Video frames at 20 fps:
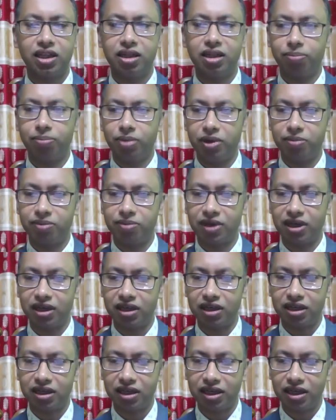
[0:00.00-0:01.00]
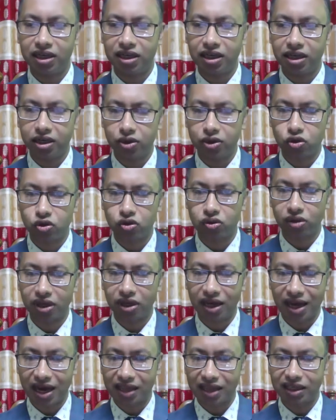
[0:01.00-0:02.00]
The people used to
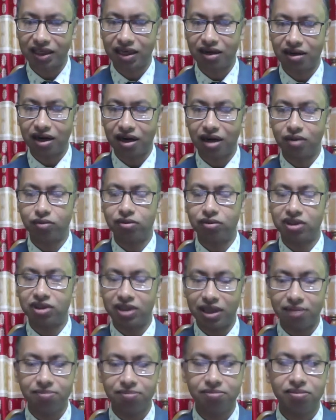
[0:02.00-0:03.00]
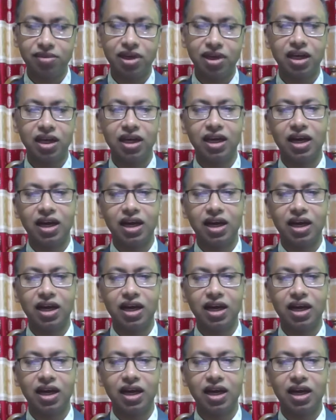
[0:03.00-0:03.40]
gather around them